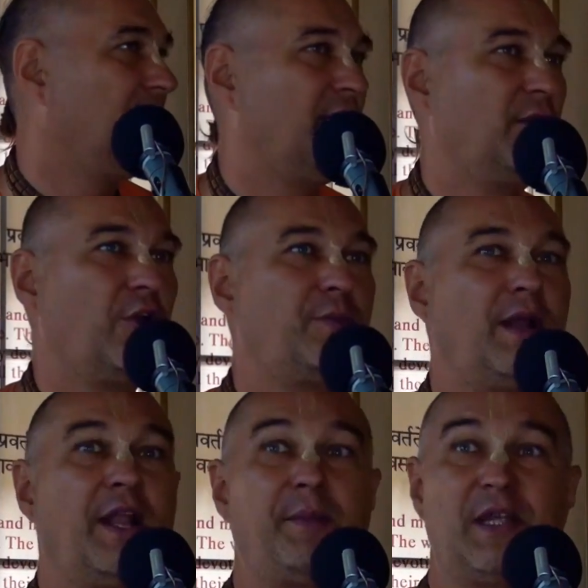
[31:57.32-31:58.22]
Lord
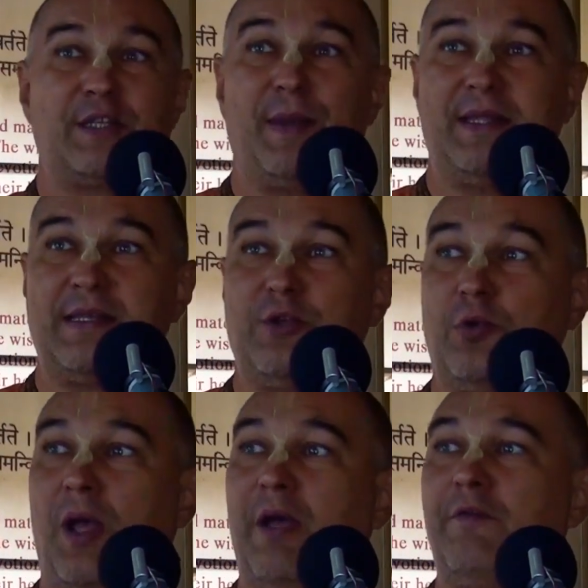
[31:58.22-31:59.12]
Balaram expands
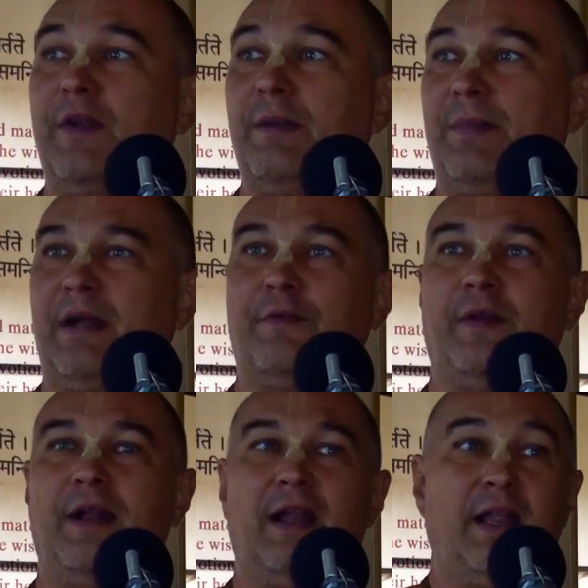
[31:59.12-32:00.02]
into every
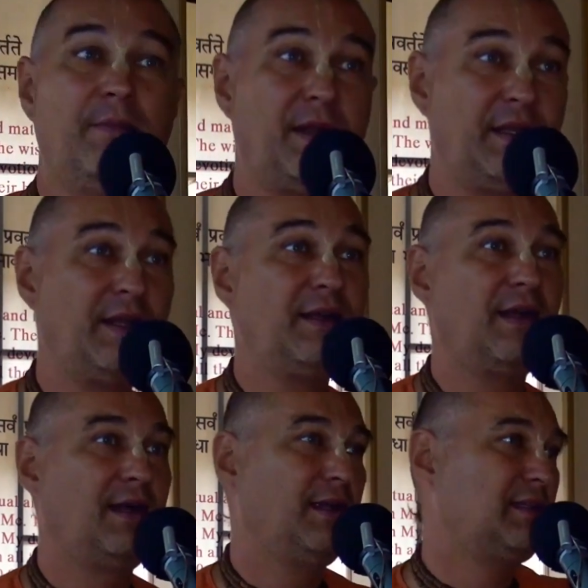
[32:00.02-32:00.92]
paraphernalia.
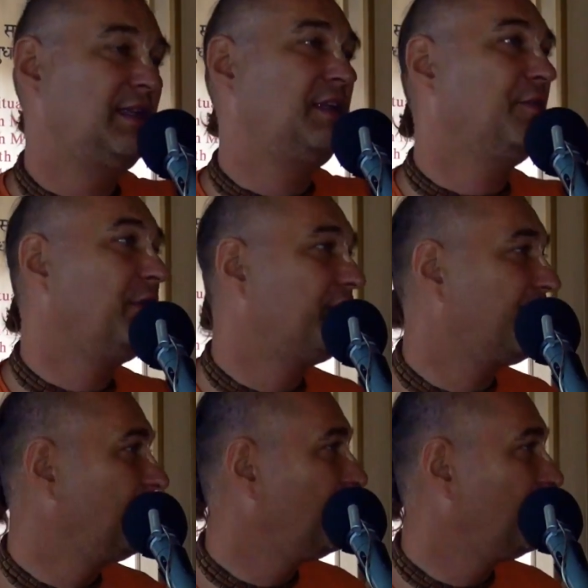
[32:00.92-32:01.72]
Mridanga is not different from